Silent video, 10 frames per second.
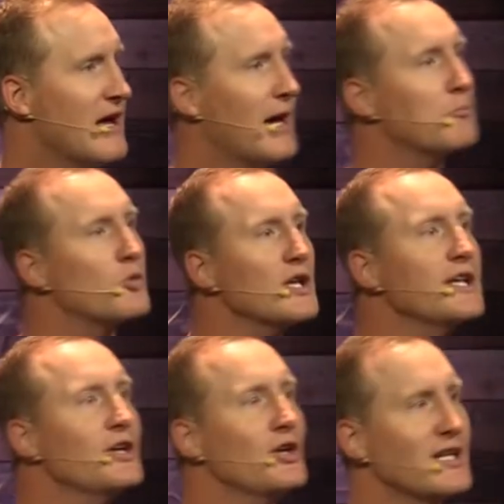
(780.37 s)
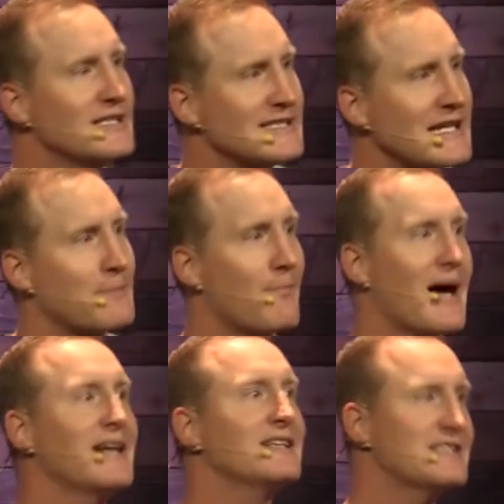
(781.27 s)
I'm really good at seeing
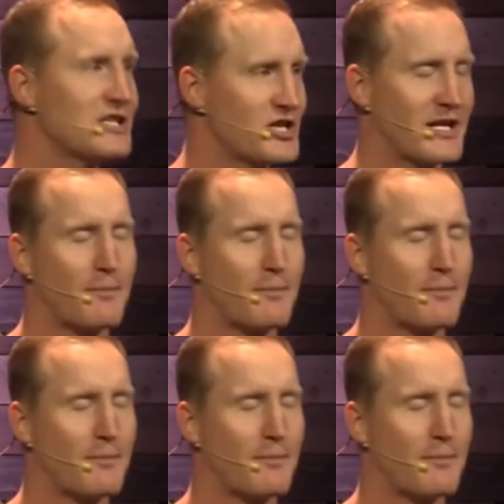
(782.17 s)
my decision and